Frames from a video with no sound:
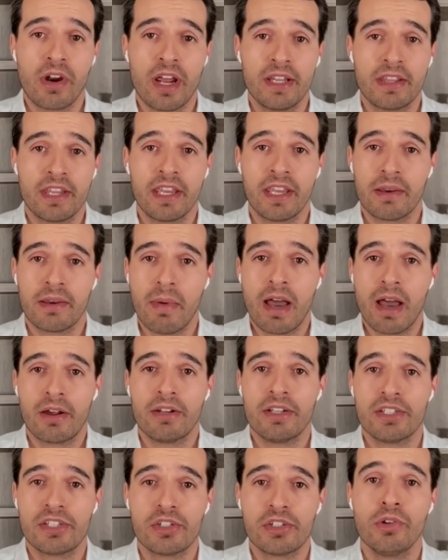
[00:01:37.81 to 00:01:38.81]
And the great thing
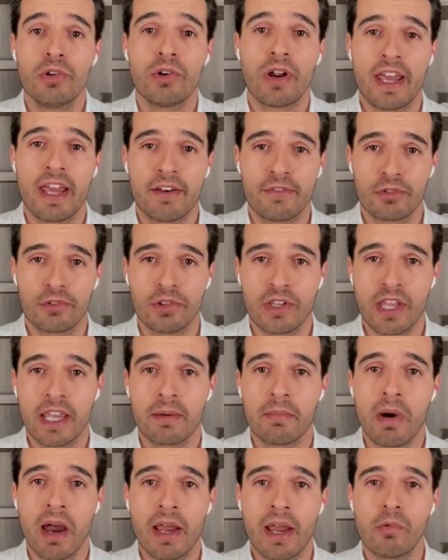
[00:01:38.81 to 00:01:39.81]
about it is you don't have
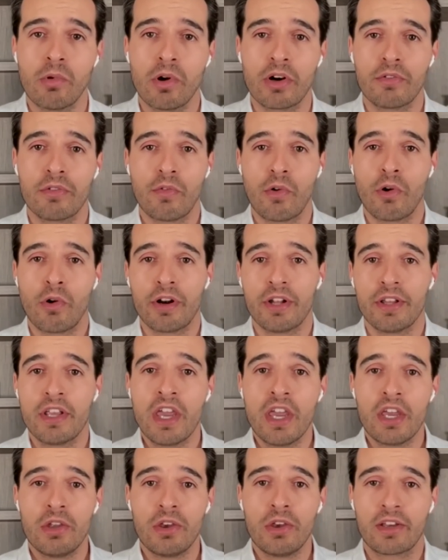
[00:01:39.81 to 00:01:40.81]
to take my word
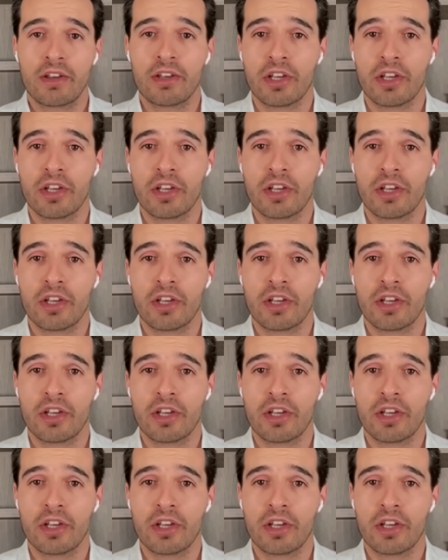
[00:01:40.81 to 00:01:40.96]
for it.